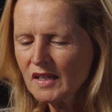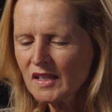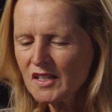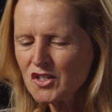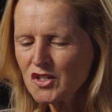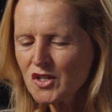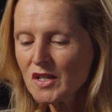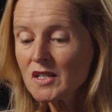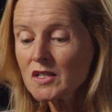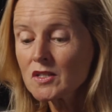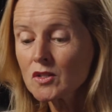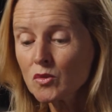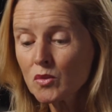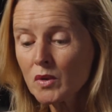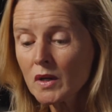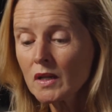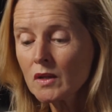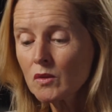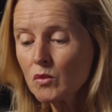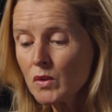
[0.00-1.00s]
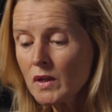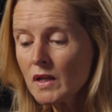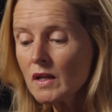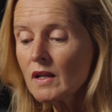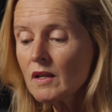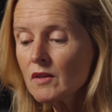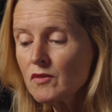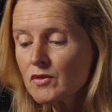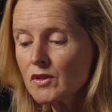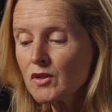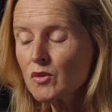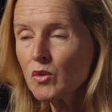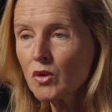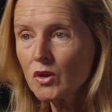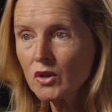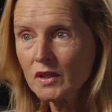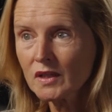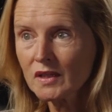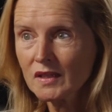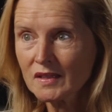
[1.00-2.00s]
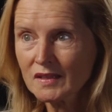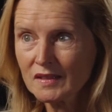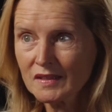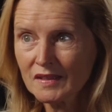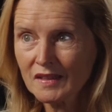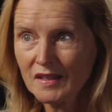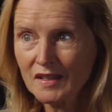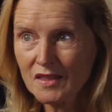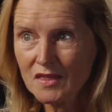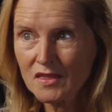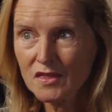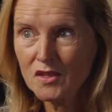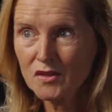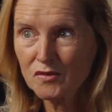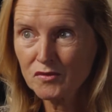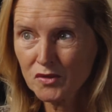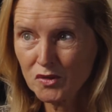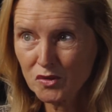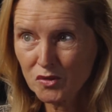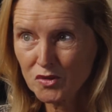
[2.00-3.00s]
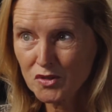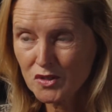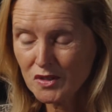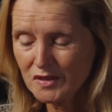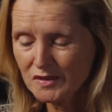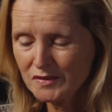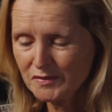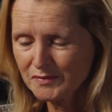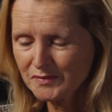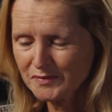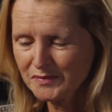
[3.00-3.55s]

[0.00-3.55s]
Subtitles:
change the way we live and work in the future?